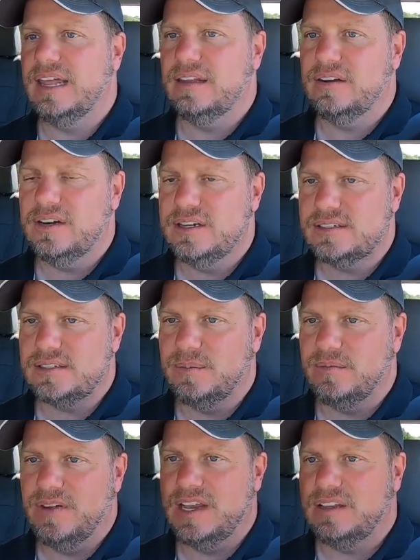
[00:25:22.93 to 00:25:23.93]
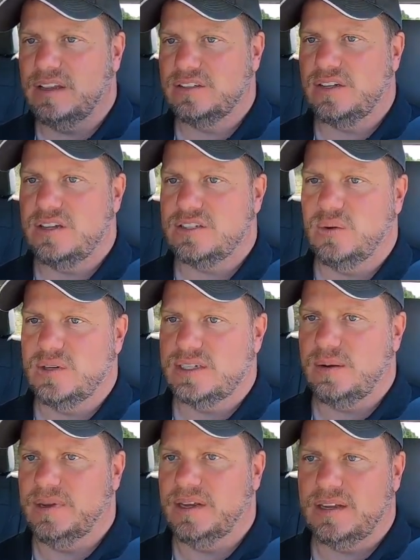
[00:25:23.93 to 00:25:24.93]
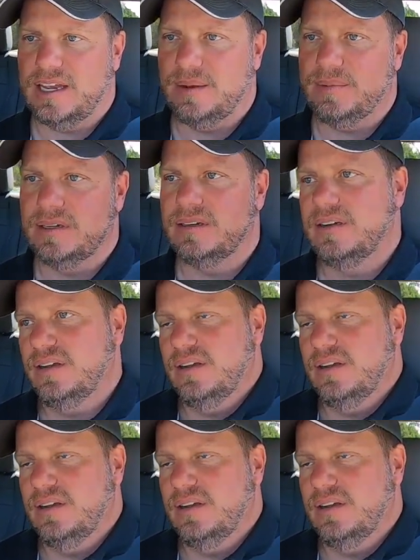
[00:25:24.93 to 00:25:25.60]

and there is some fake exhaust noise coming in the cabin,